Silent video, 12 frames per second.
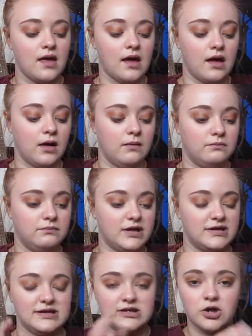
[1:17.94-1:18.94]

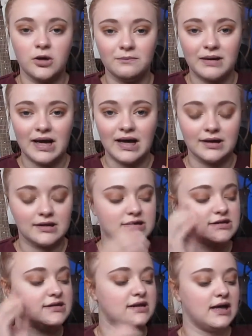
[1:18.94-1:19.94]
because it's
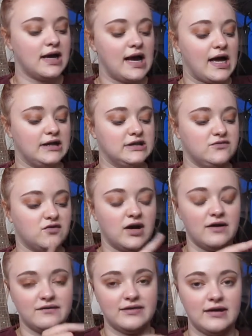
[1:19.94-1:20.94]
compact and you've
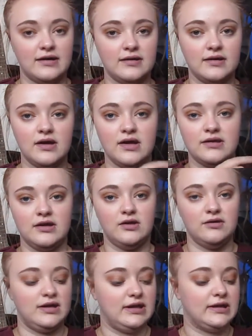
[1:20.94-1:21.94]
got everything that
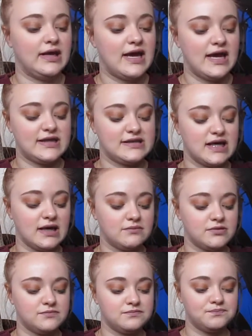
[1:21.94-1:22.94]
you need,
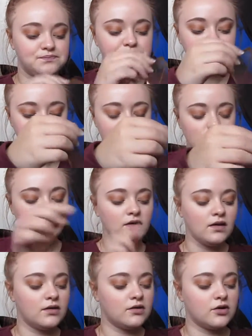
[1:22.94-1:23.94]
except
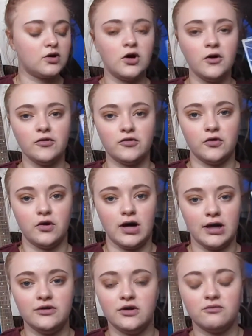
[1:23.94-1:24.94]
the contour
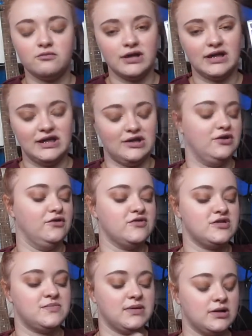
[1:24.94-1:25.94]
I don't really
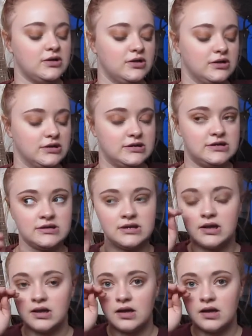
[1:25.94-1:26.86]
use because